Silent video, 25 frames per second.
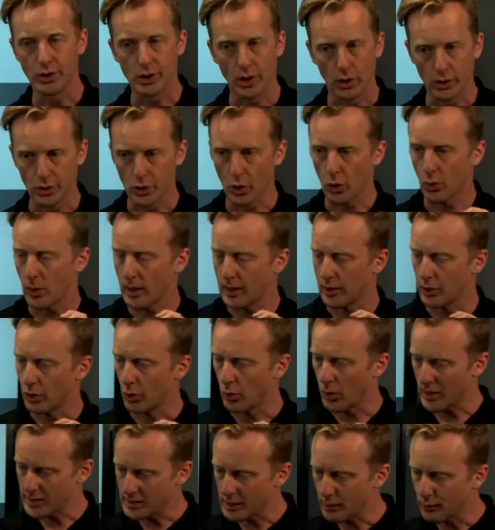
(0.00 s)
so it's all well and
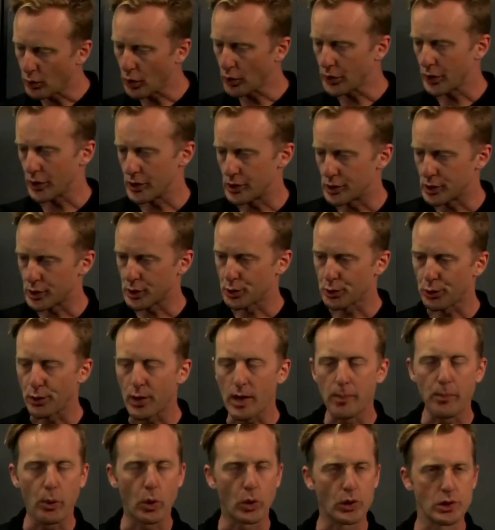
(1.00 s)
good, once you've got those
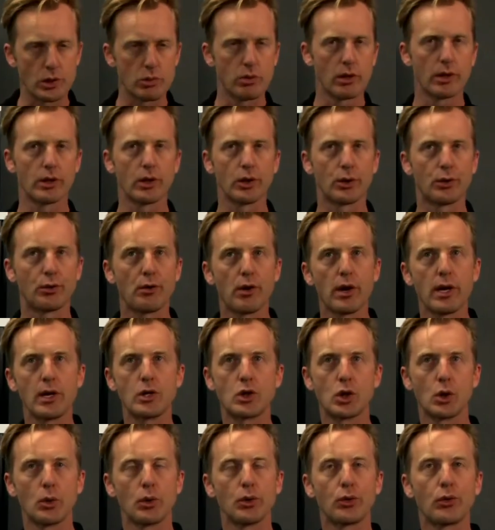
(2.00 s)
3 points, what are the
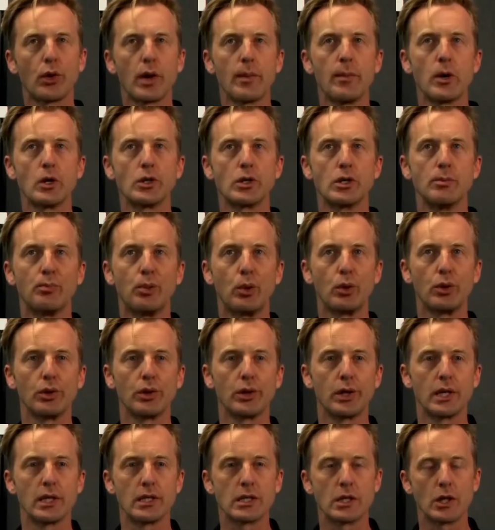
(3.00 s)
2 or 3 most
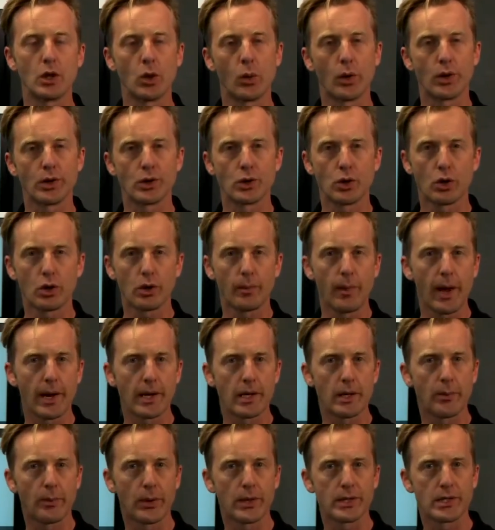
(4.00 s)
important things that you want to talk about
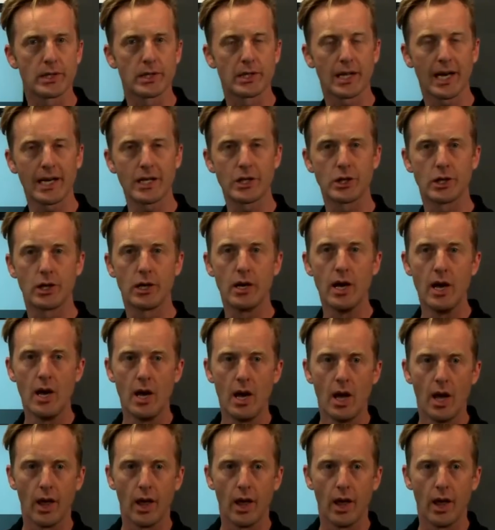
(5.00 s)
in your presentation?